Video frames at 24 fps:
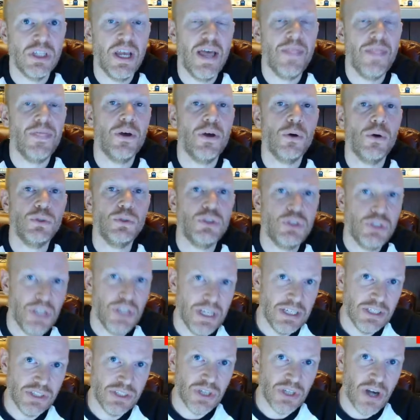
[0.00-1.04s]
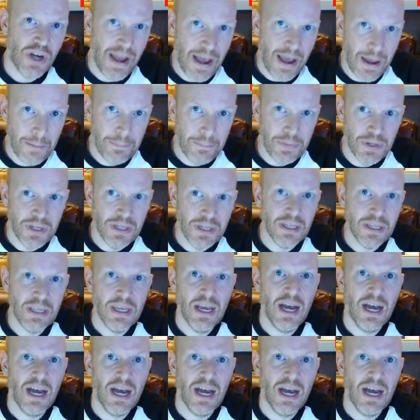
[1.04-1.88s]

and those changes are happening.